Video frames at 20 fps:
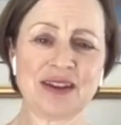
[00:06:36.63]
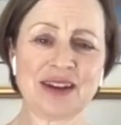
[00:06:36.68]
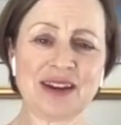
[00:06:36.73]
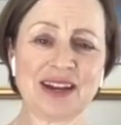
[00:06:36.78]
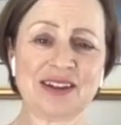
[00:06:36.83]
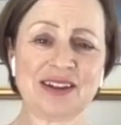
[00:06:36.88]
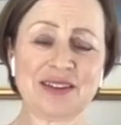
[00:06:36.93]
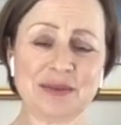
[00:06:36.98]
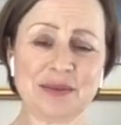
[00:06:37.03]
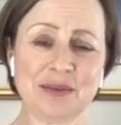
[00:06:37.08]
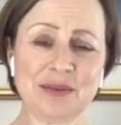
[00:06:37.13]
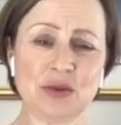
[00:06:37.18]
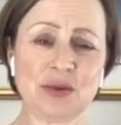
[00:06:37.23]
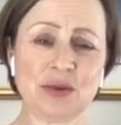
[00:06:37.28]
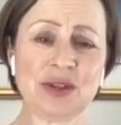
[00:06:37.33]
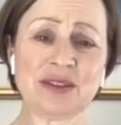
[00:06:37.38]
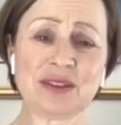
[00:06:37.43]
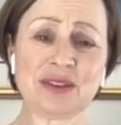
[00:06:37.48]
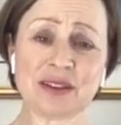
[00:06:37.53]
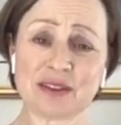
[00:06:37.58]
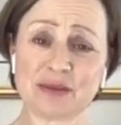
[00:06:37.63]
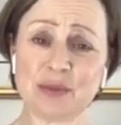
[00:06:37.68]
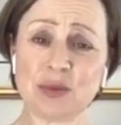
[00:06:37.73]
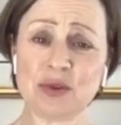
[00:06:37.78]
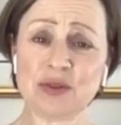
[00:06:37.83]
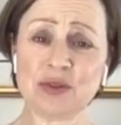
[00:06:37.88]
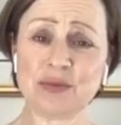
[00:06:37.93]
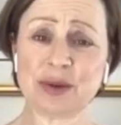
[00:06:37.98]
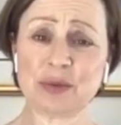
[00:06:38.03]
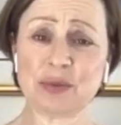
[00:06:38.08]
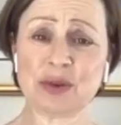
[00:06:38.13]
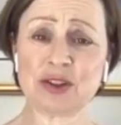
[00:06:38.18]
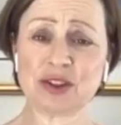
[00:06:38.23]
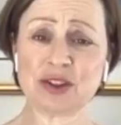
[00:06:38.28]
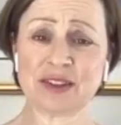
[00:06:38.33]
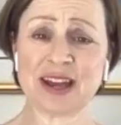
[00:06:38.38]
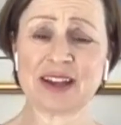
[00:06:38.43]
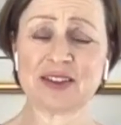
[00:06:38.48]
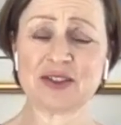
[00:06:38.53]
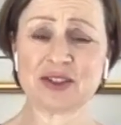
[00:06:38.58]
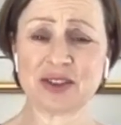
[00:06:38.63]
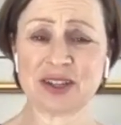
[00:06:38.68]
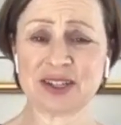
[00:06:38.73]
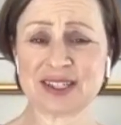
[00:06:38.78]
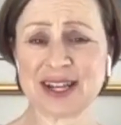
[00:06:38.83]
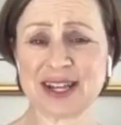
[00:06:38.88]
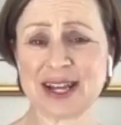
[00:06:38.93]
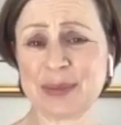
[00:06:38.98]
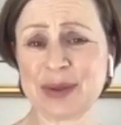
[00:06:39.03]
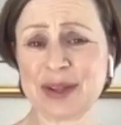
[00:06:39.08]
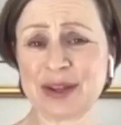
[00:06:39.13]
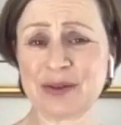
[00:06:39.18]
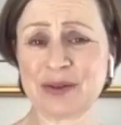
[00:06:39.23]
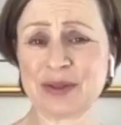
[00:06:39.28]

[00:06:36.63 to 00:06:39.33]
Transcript: and doing this movement, which is actually tapping